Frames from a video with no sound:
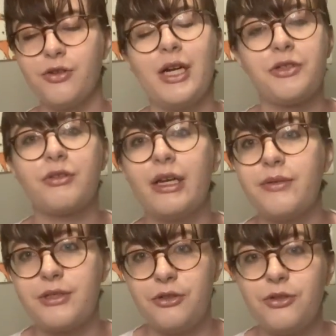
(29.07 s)
So naturally I
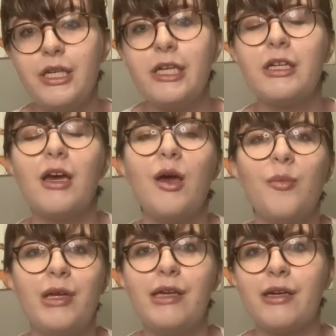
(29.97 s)
was intrigued
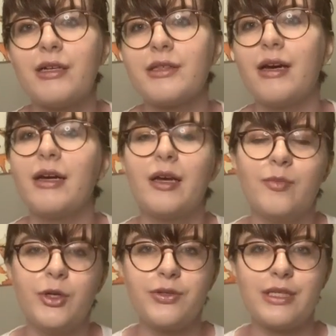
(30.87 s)
because I
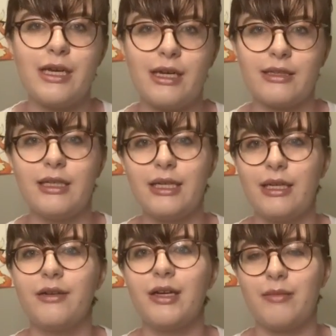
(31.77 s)
am nosy and I like
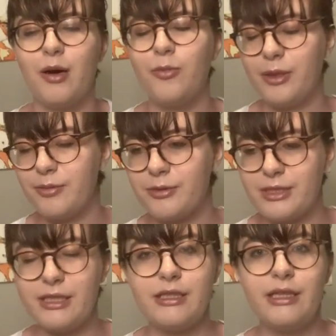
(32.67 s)
hearing about people's
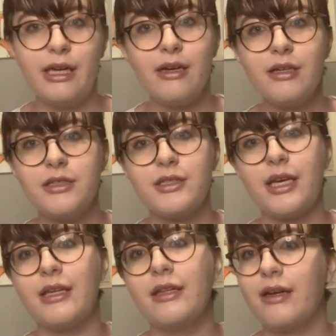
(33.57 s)
D&D characters
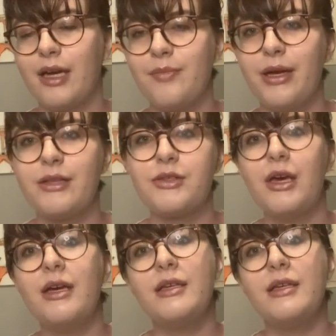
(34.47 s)
and their campaigns.